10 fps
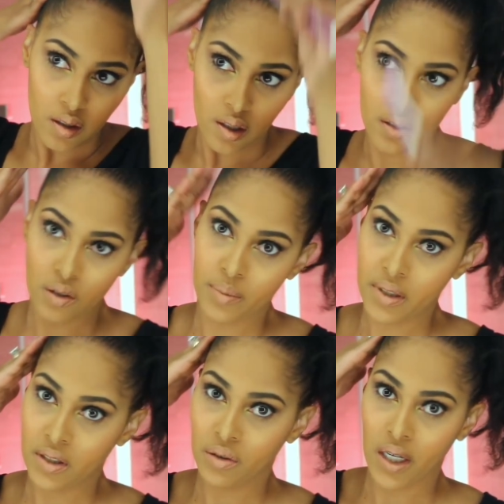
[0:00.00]
I
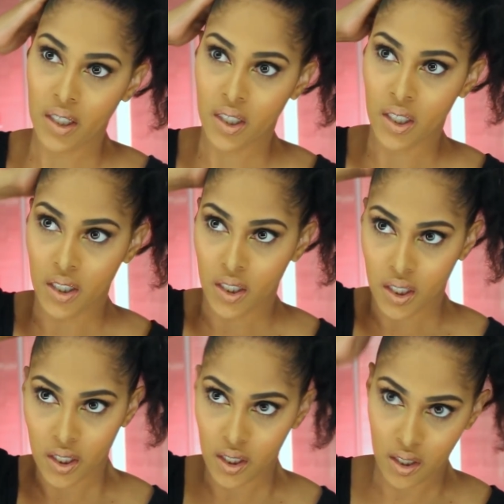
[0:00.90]
normally do like
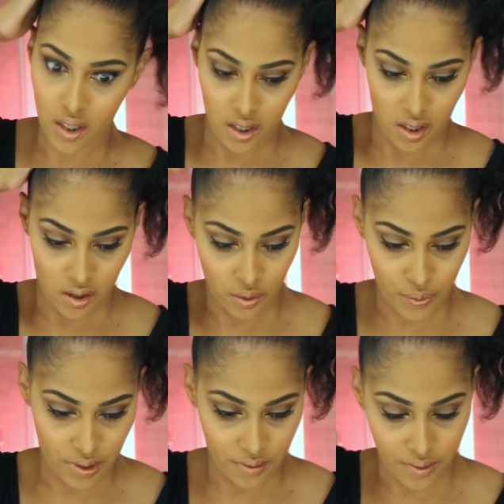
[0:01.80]
kinky or
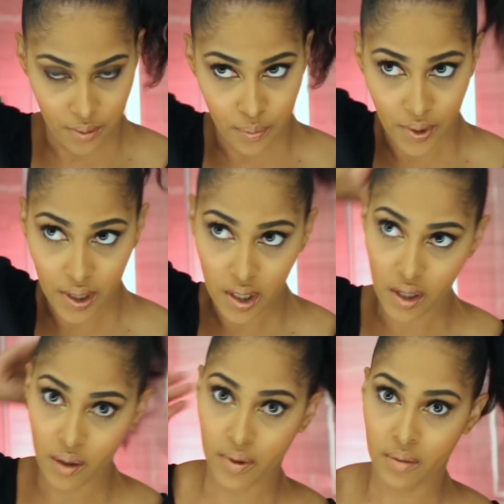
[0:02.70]
whatever, braid
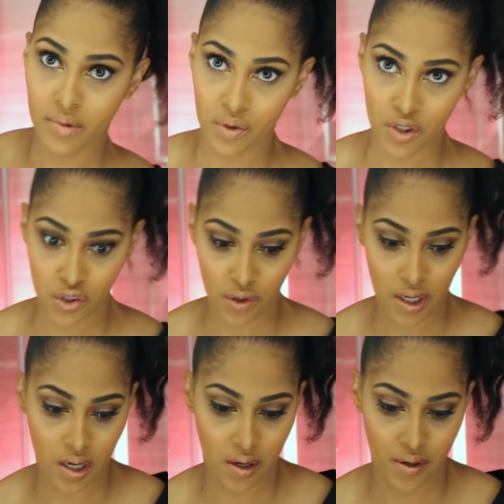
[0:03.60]
hair, but I'm doing
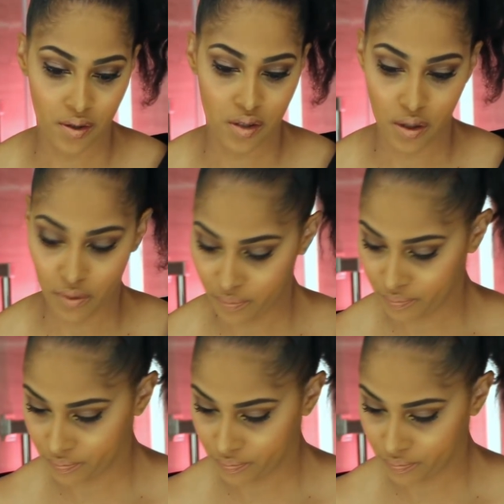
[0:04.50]
straight hair, so